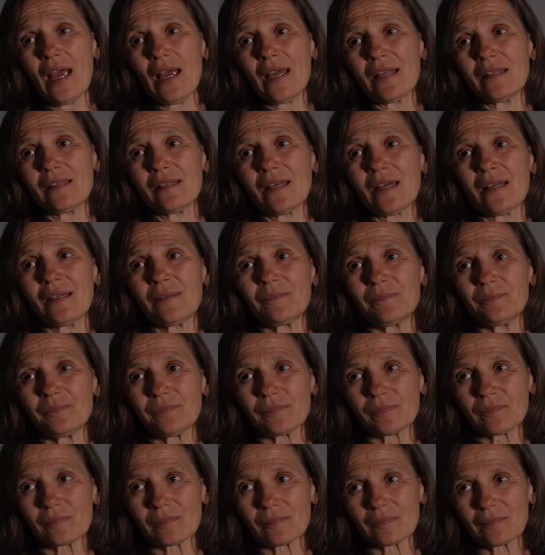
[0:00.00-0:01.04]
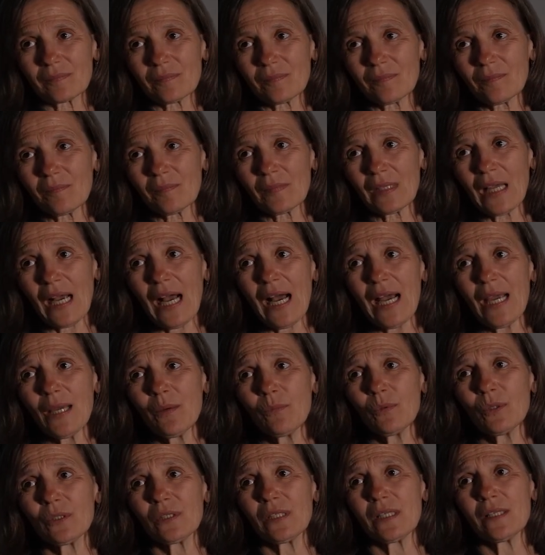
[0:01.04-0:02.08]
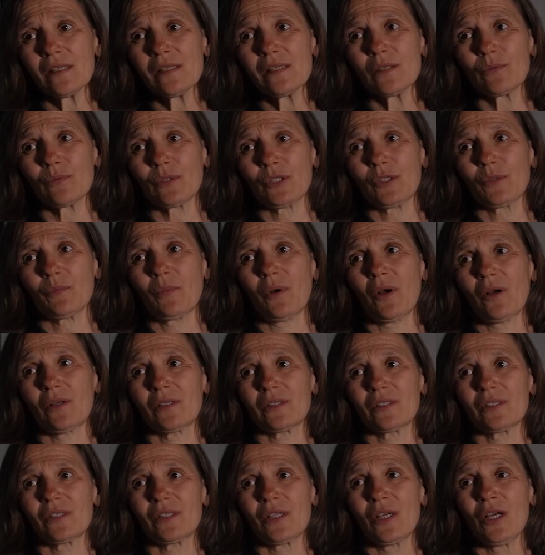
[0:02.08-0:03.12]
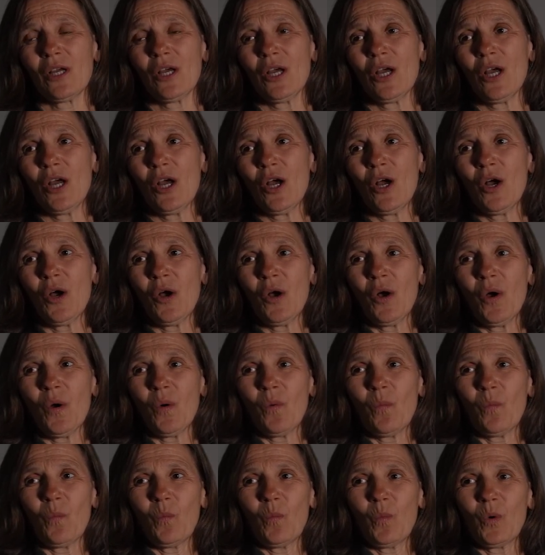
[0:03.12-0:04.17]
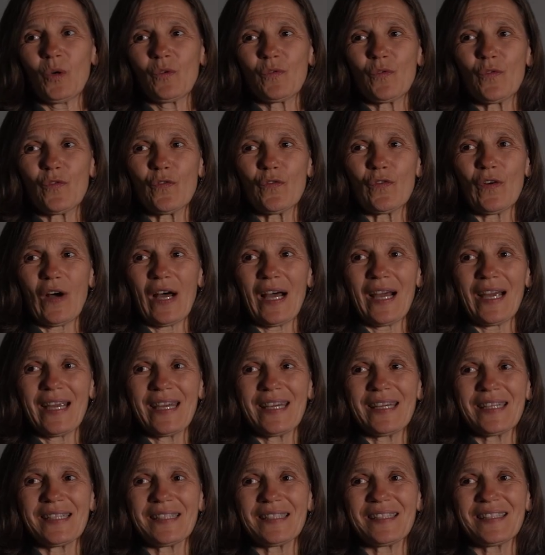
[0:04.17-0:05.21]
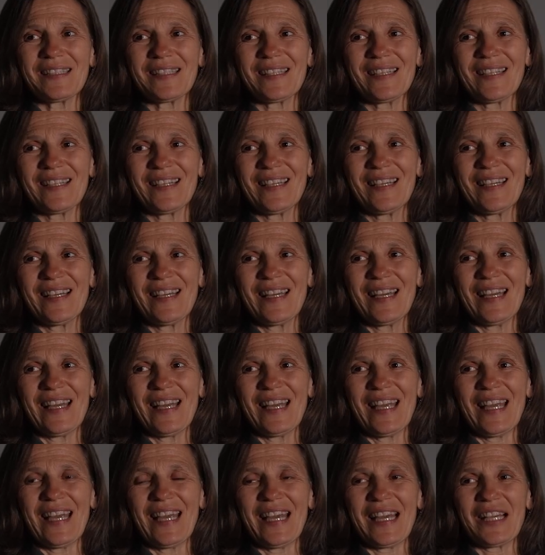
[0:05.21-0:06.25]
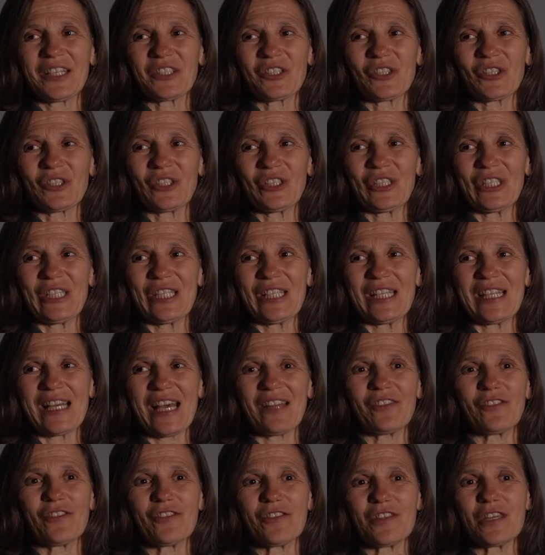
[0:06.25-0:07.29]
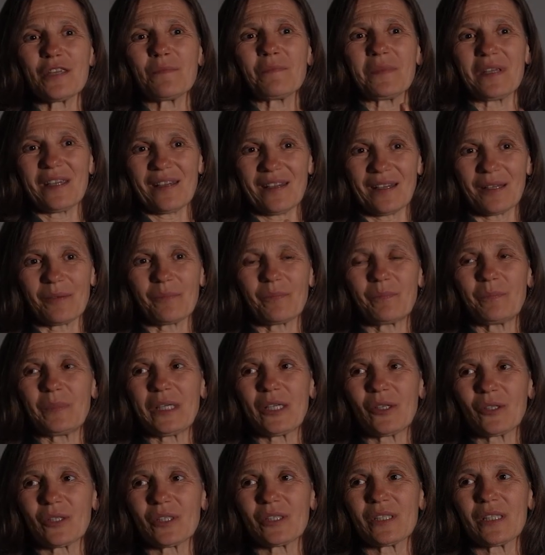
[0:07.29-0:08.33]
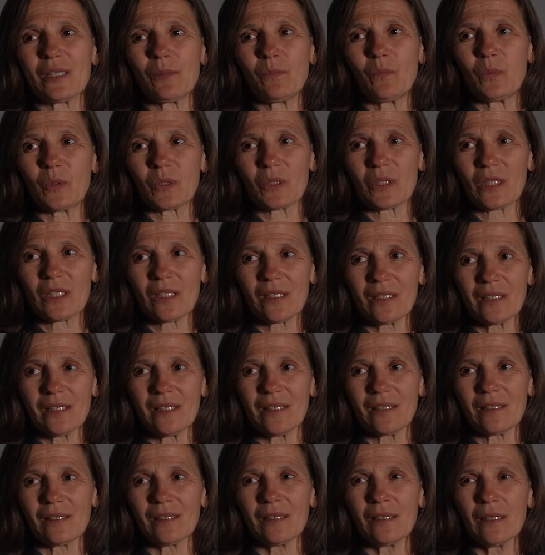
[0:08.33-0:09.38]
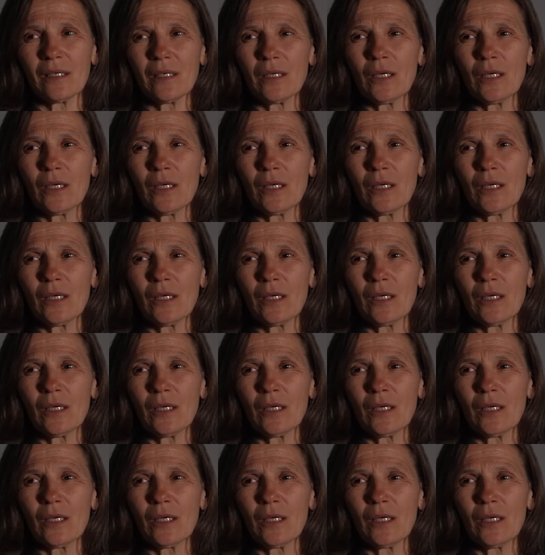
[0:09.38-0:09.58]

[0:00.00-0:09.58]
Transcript: And then I would, in the response, would find actually that theming, because it was clear